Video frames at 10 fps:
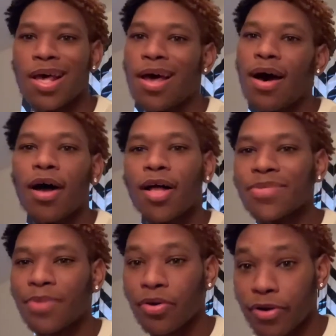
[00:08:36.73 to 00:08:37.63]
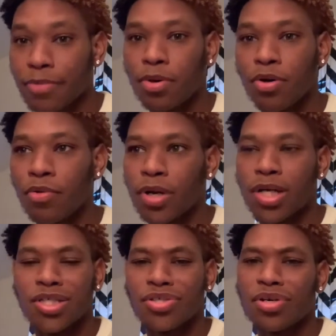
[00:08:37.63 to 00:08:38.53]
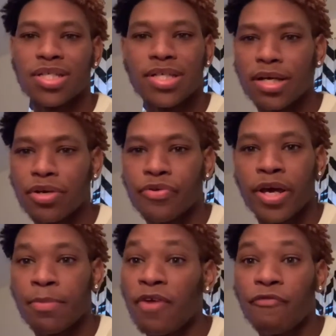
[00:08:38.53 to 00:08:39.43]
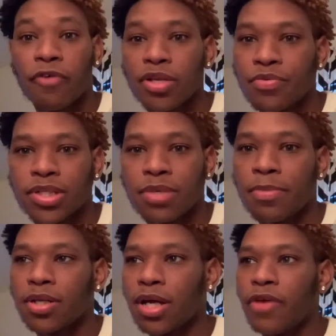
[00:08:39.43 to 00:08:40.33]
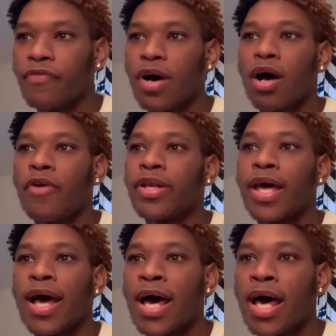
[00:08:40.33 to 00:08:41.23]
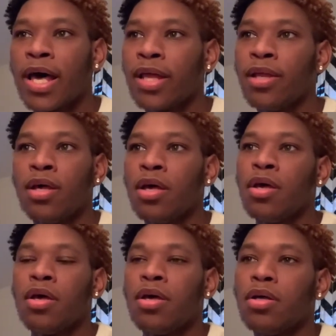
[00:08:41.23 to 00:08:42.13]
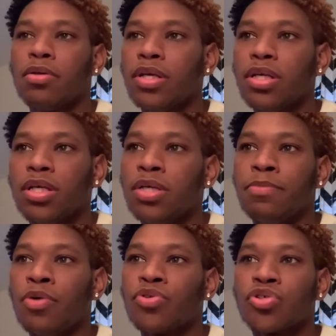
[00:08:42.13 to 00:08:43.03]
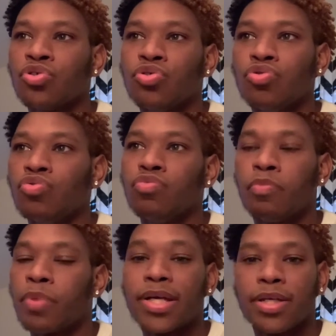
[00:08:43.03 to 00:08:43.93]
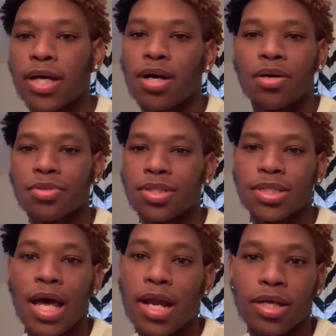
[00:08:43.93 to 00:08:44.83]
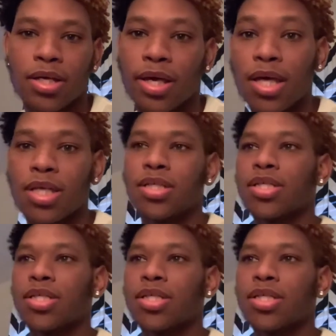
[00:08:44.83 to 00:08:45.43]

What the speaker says: I lost my grandpa when I just started 2nd grade. My father wasn't in my life. I already had emotional breakdowns at a young age.